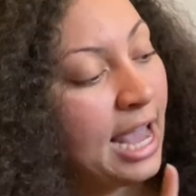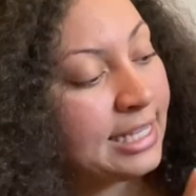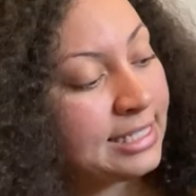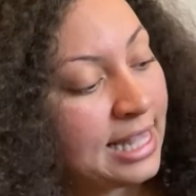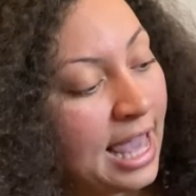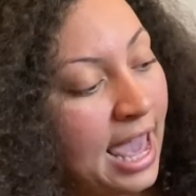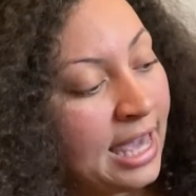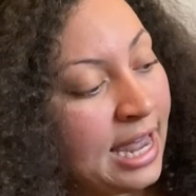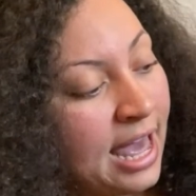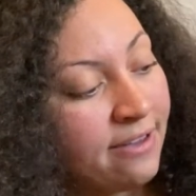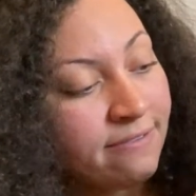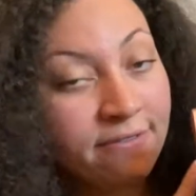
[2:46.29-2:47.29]
It's the
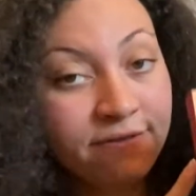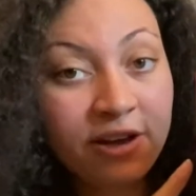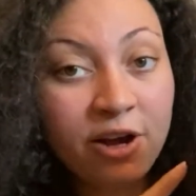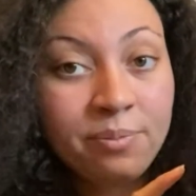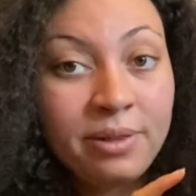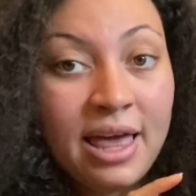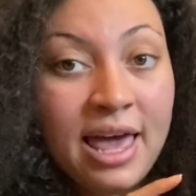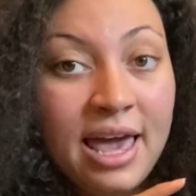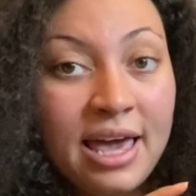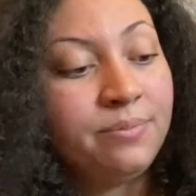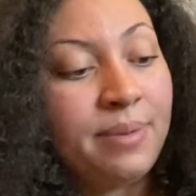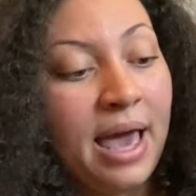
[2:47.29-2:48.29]
AF Fair
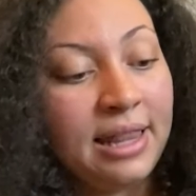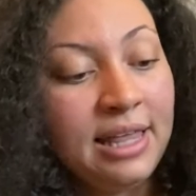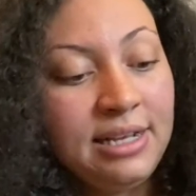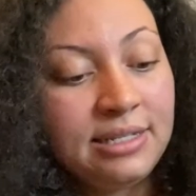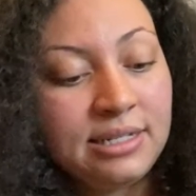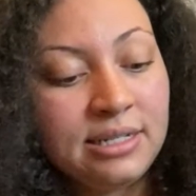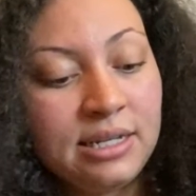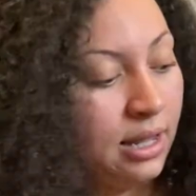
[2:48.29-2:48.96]
Play palette.